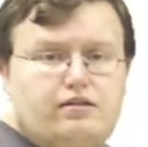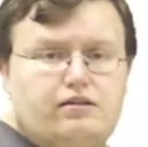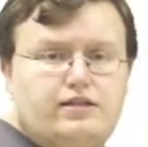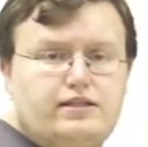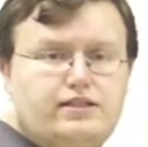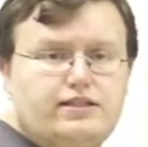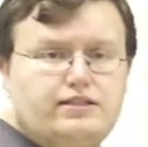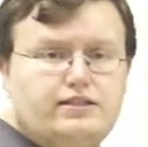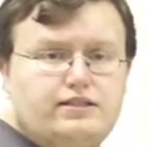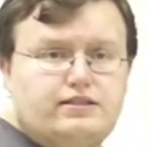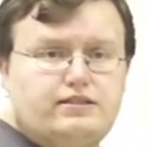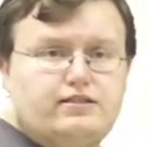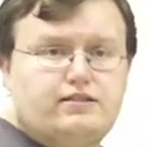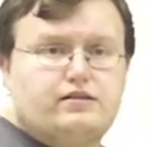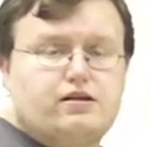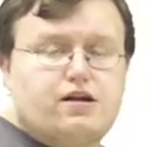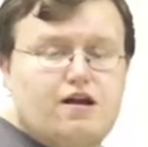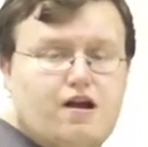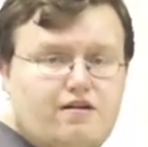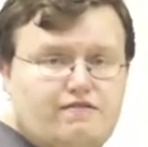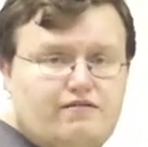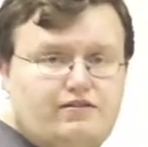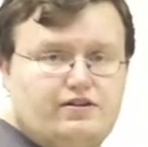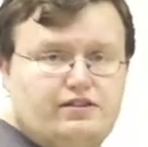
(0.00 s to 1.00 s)
This
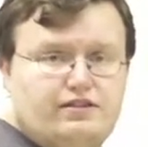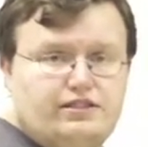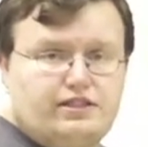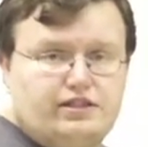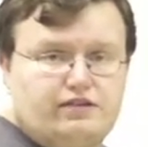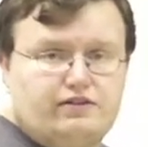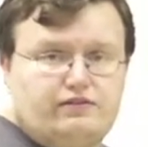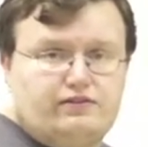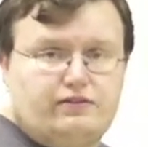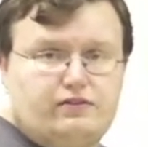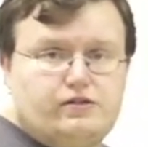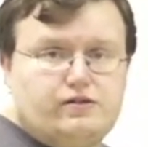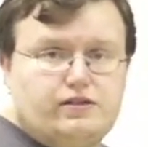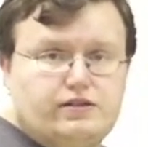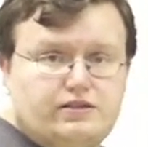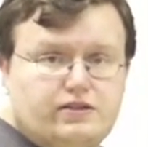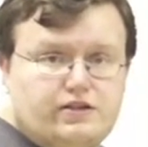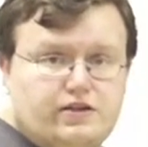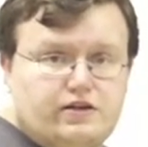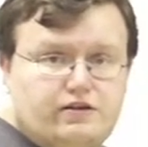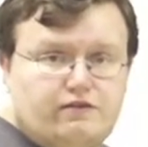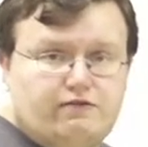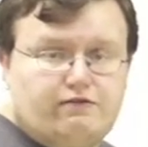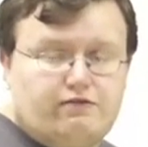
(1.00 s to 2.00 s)
confidence interval is
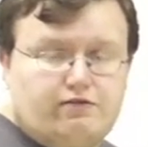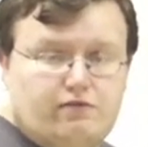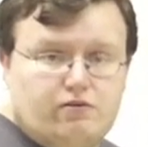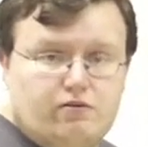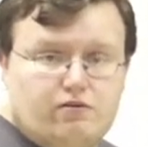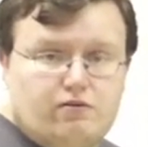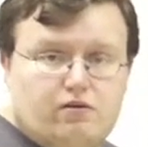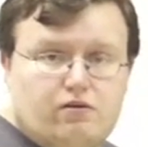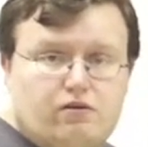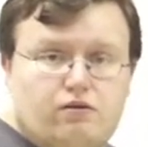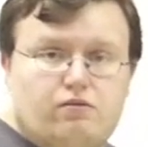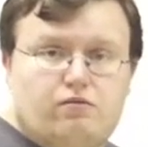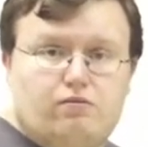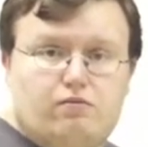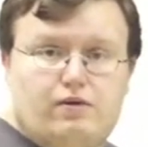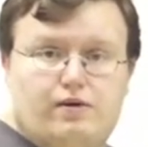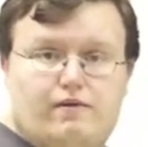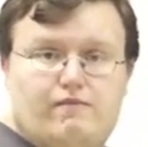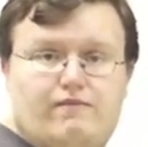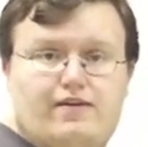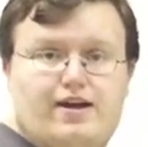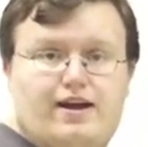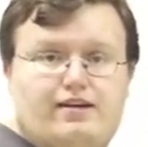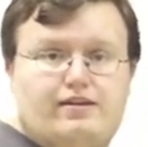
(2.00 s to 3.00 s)
good for
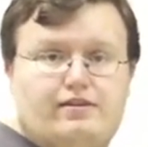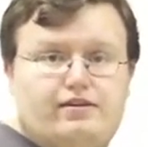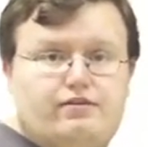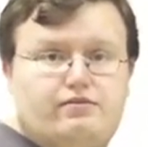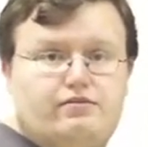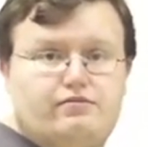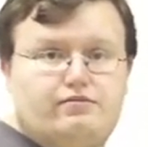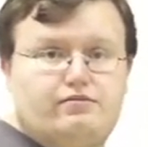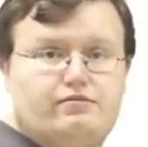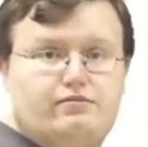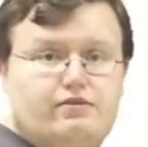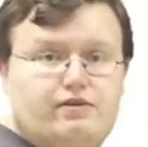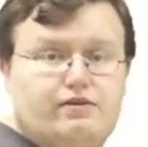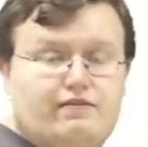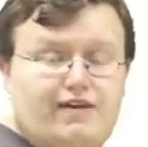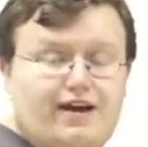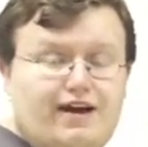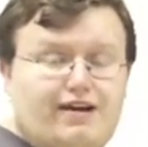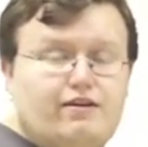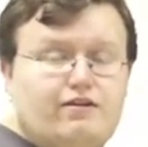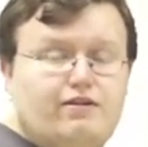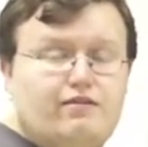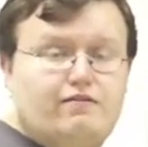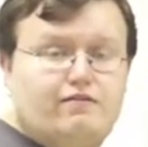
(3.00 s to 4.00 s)
when the
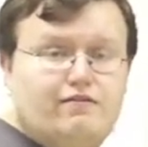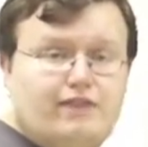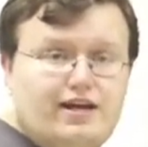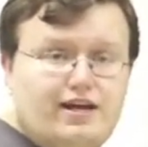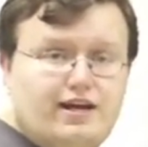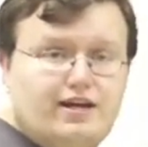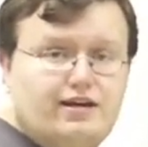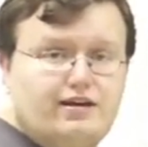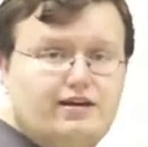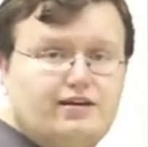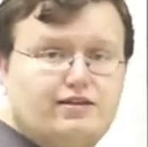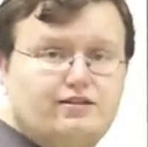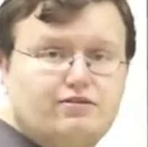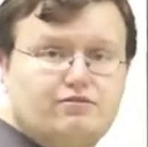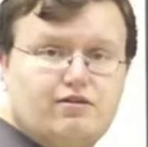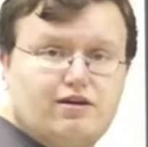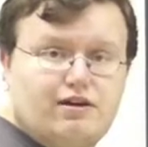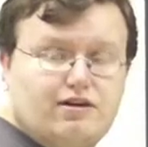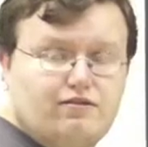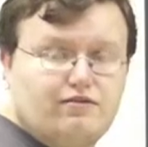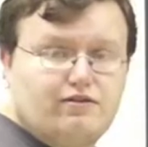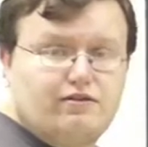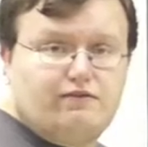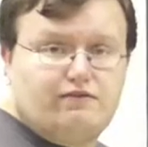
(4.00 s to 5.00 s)
value of n is
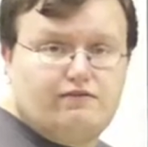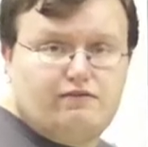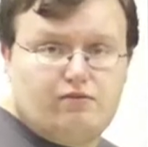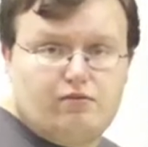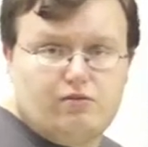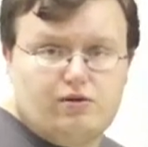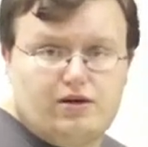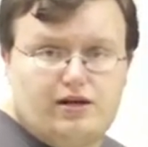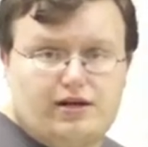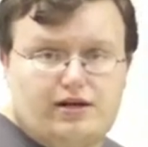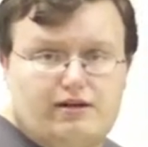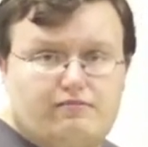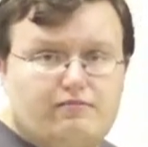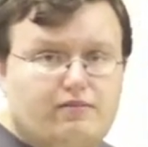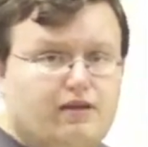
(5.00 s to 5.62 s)
greater than 40.